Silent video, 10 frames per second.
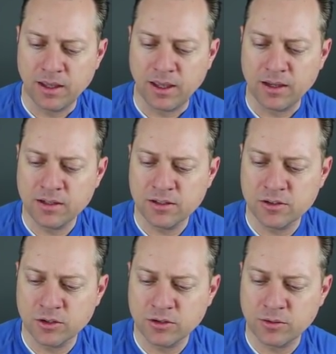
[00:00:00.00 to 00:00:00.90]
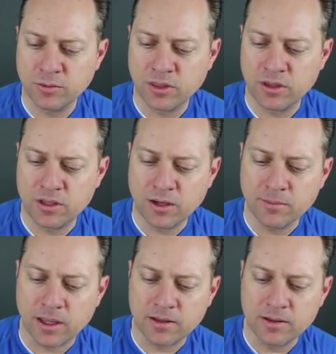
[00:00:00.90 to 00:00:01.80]
and consulted with the young
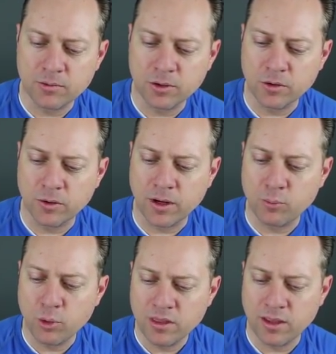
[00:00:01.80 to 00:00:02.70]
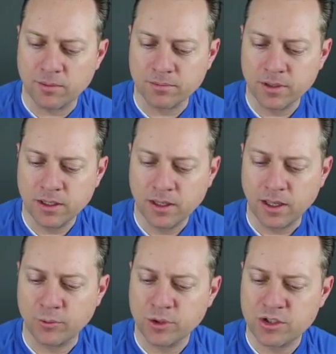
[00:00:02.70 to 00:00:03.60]
men that were grown up with him,
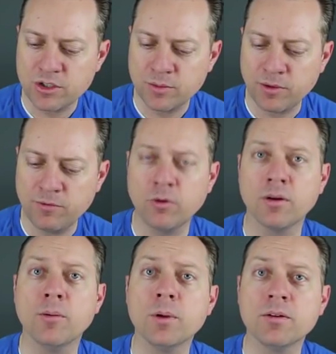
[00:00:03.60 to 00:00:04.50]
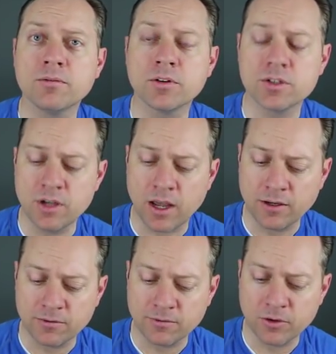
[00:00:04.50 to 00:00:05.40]
and which stood before him. Verse
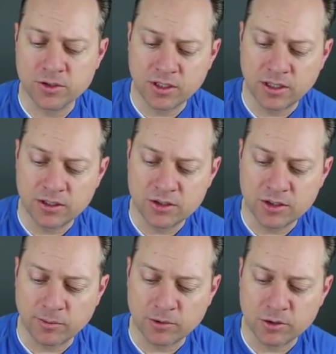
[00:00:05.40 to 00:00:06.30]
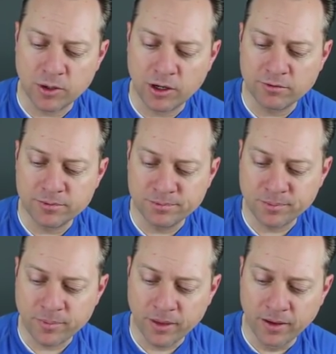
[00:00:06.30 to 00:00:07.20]
9 of First Kings chapter 12.
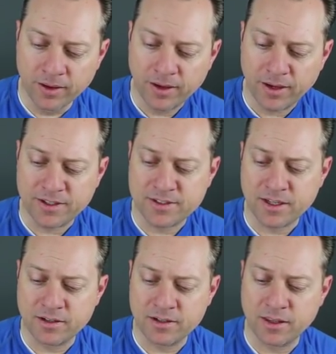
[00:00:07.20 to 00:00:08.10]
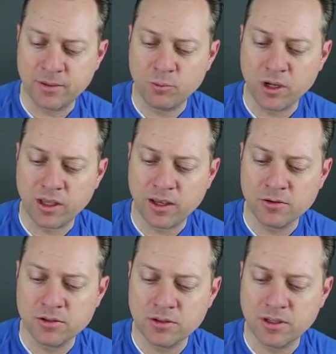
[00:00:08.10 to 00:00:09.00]
And he said unto them, What
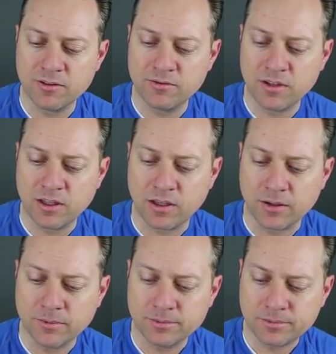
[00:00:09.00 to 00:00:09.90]
counsel give ye?